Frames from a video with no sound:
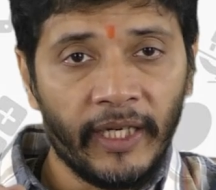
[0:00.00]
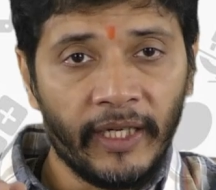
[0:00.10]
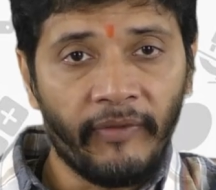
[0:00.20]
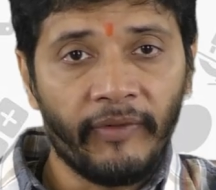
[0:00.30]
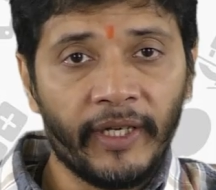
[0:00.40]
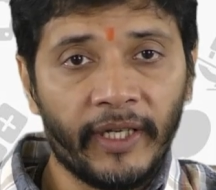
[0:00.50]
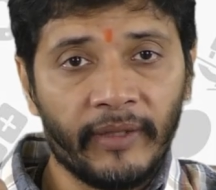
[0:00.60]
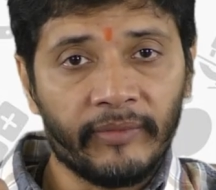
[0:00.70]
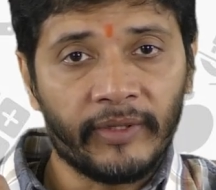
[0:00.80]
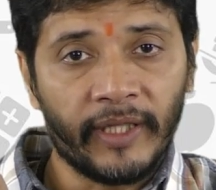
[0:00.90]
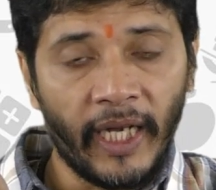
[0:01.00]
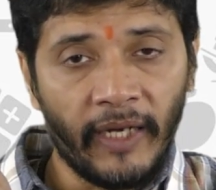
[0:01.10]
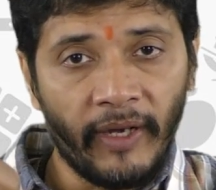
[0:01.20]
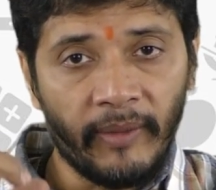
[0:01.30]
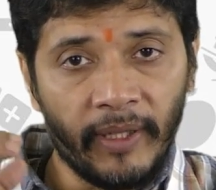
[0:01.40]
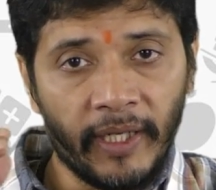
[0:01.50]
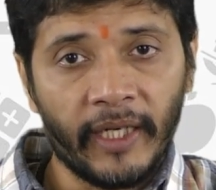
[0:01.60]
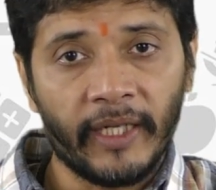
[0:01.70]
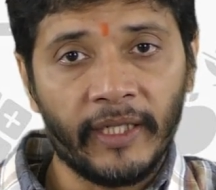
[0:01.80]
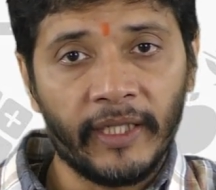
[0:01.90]
definite terms the environmental
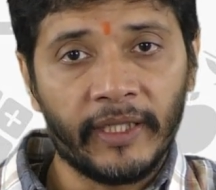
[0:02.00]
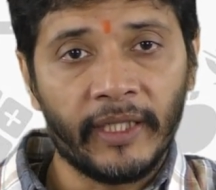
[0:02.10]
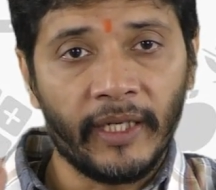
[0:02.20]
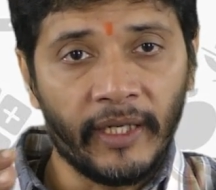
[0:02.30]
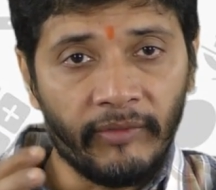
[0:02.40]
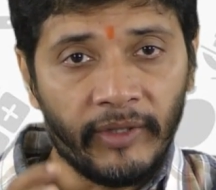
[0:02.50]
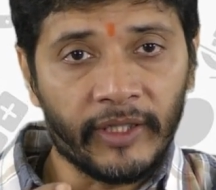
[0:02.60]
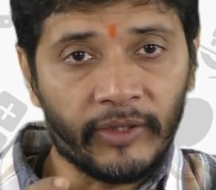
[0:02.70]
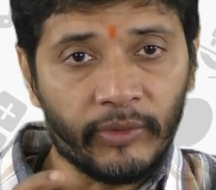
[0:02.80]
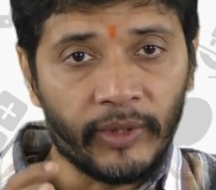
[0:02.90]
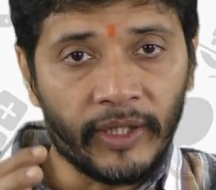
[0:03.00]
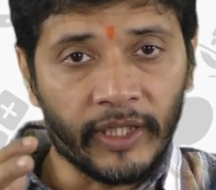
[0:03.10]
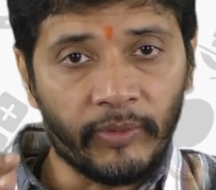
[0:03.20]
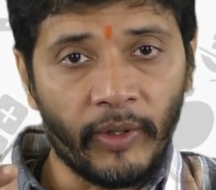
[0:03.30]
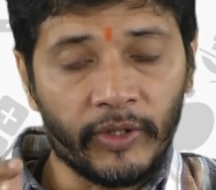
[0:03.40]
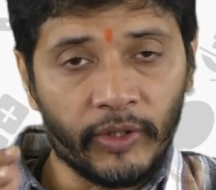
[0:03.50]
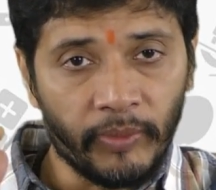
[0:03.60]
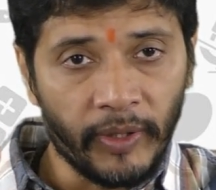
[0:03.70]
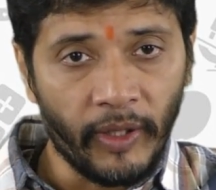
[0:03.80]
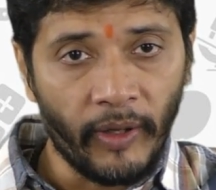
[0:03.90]
condition under which a student response
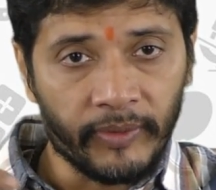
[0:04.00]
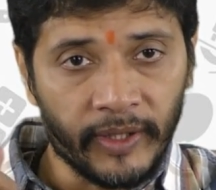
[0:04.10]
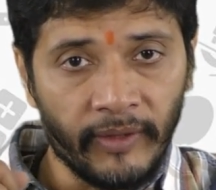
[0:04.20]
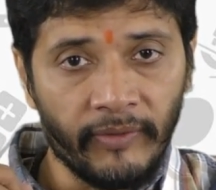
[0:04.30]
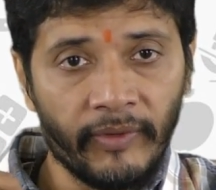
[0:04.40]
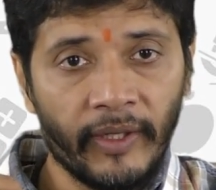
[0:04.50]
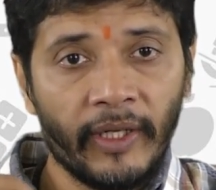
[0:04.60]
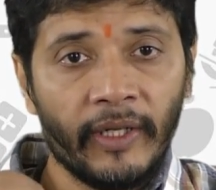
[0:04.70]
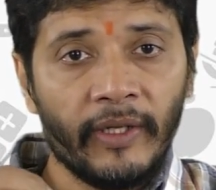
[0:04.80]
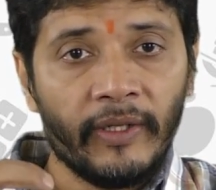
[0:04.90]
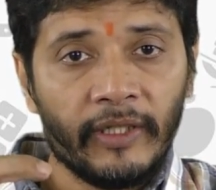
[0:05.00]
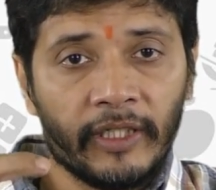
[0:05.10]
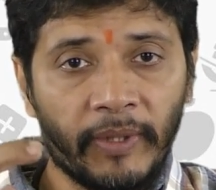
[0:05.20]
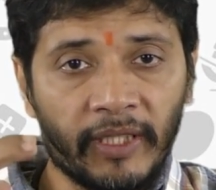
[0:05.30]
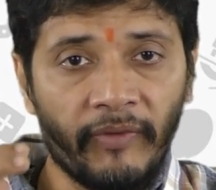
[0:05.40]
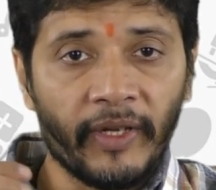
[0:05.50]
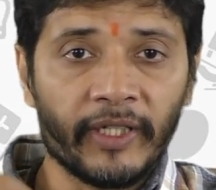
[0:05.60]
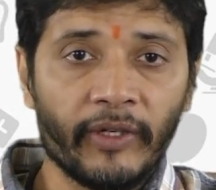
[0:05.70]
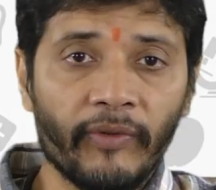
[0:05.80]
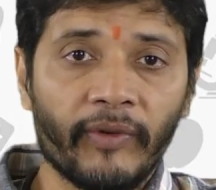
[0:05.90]
should be observed. A
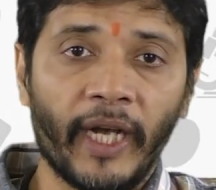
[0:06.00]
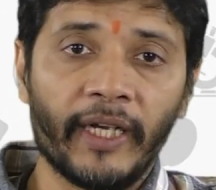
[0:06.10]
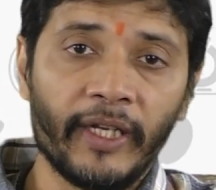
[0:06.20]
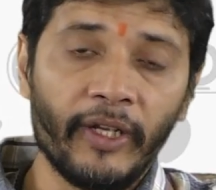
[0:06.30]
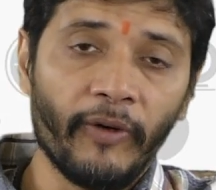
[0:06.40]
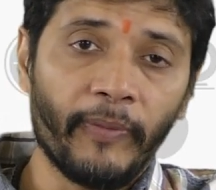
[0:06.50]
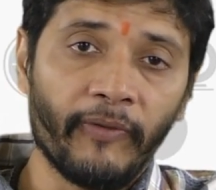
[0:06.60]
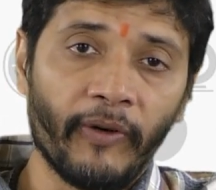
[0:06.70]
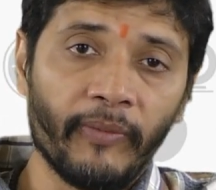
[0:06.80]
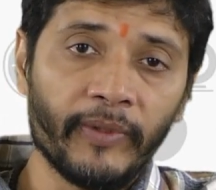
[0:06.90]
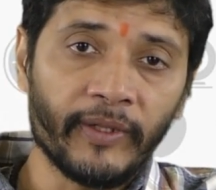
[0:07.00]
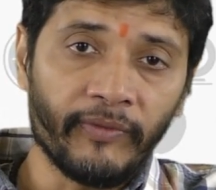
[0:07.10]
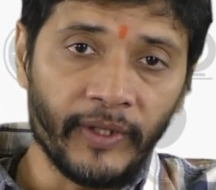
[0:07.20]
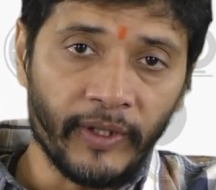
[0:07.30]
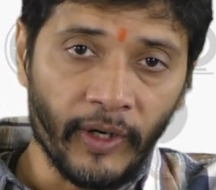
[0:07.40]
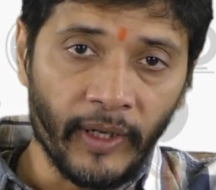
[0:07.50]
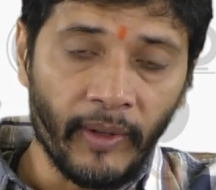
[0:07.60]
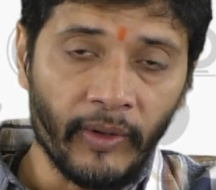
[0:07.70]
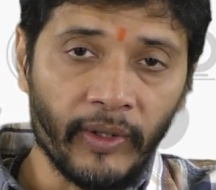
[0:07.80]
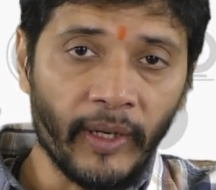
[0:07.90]
specification of criteria of performance, if we talk
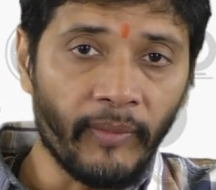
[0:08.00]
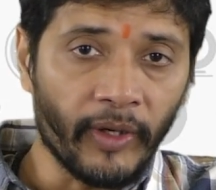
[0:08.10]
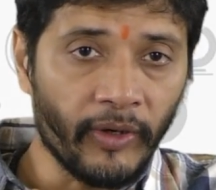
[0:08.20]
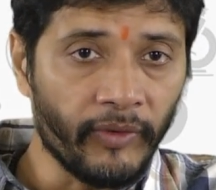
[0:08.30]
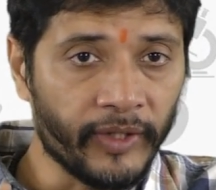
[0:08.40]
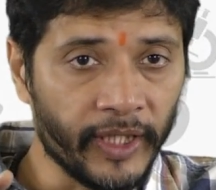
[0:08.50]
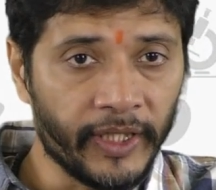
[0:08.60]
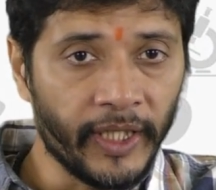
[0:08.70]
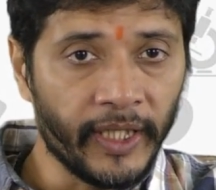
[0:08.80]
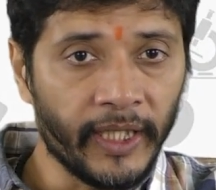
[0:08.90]
about a model of teaching,